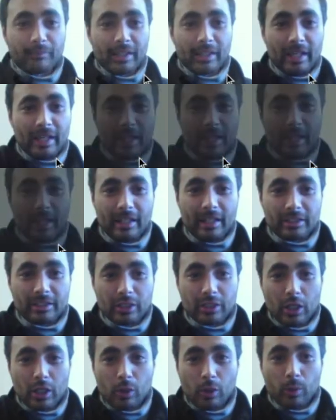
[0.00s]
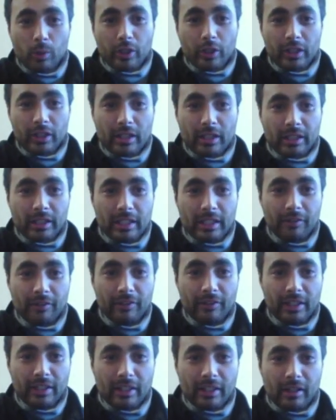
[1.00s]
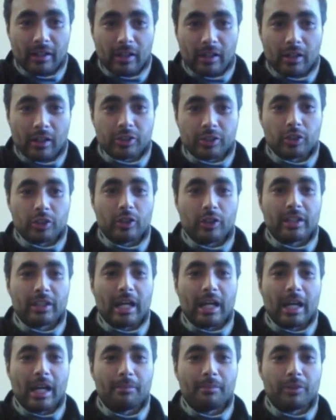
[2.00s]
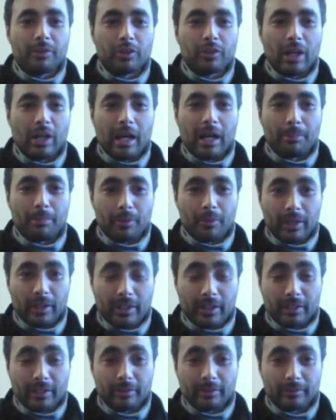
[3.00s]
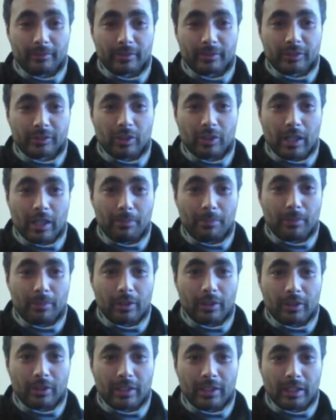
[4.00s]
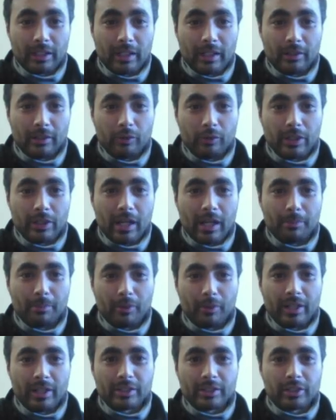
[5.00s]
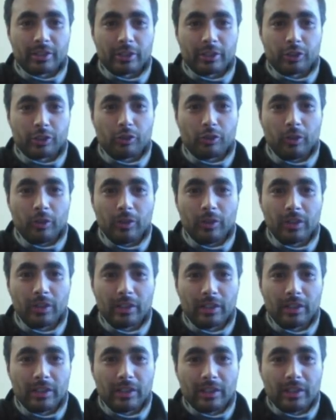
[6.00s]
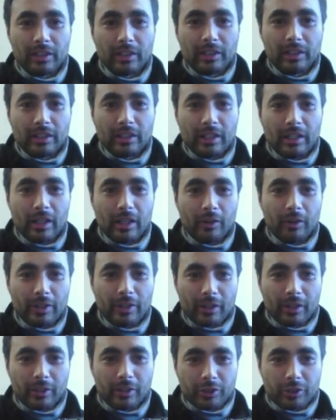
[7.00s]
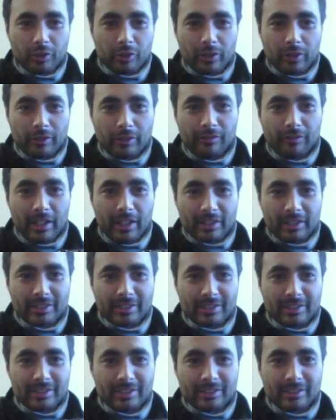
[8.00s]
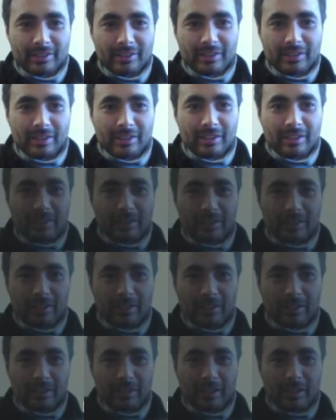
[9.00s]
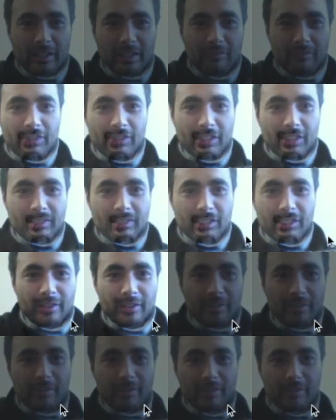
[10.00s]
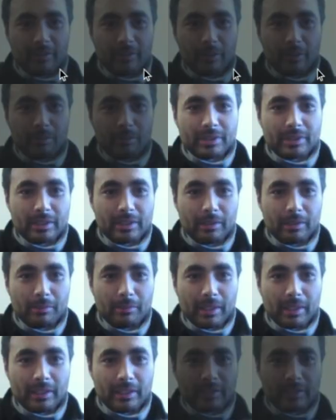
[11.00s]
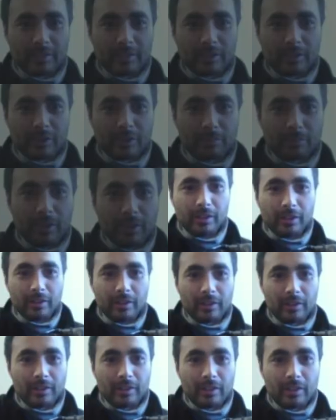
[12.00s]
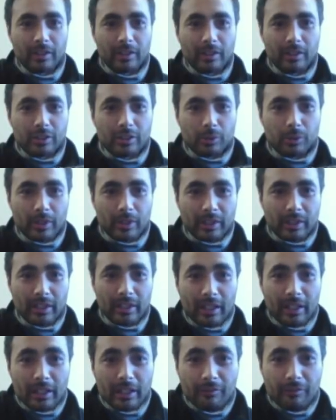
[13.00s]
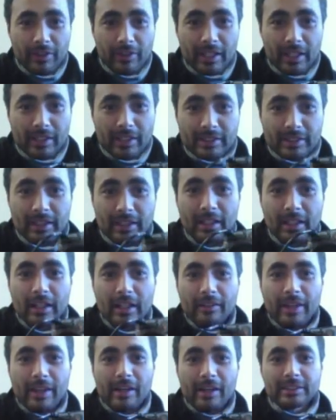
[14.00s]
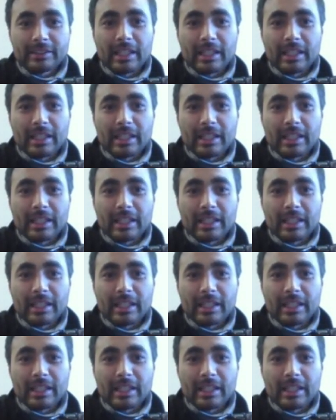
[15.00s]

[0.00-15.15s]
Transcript: is we're going to give it a certain time to operate. Op I'm going to click on, not operate, control. Oh, not control, events. Click on events here. Oops, let me make this a little smaller. So when I click on events, now it